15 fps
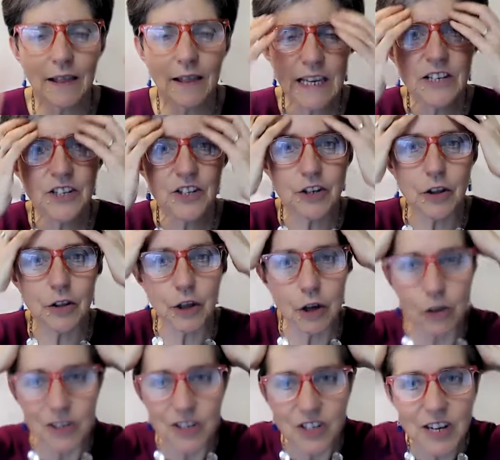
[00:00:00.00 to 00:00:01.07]
at least the
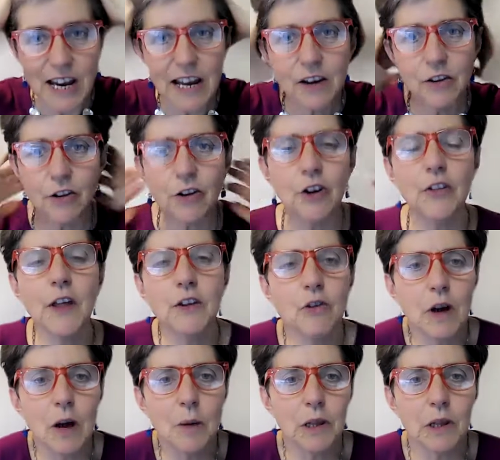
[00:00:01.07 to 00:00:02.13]
good standard. And then
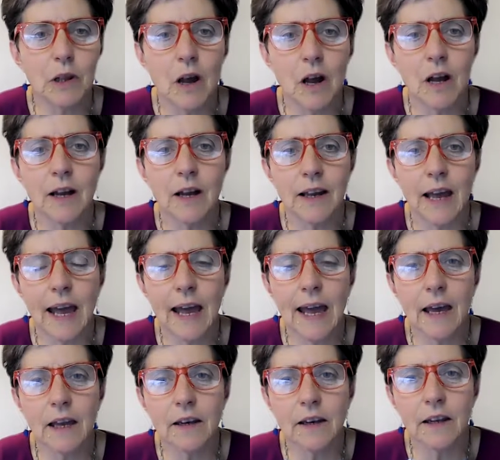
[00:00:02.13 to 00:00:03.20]
you come along
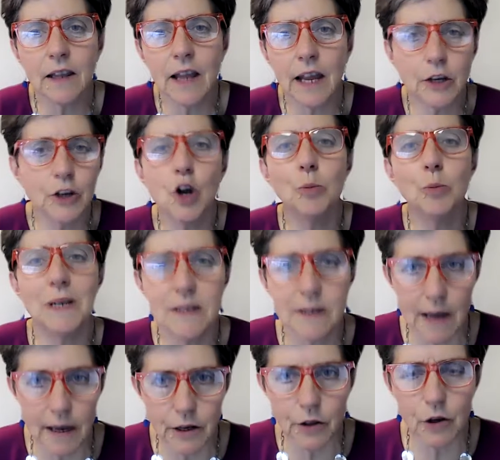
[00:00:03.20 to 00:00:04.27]
and like
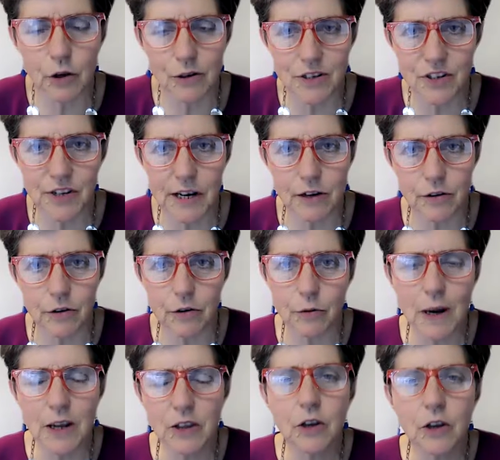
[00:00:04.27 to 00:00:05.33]
nobody's getting the good standard,
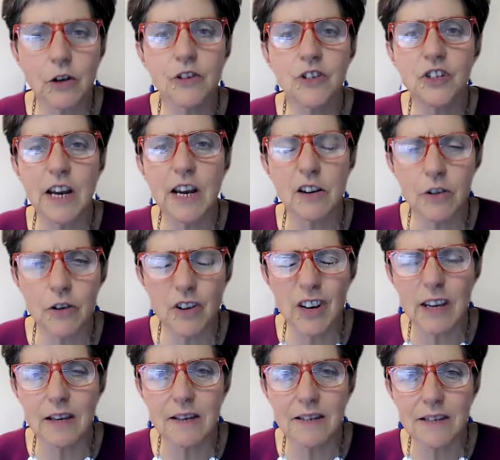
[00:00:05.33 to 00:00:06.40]
right? The good
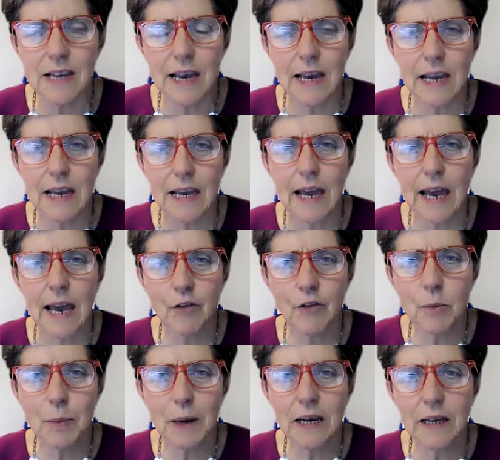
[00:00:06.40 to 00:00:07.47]
standard is
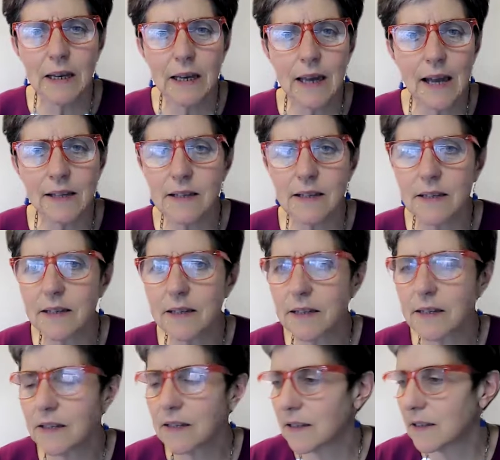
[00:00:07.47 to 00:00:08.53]
everybody gets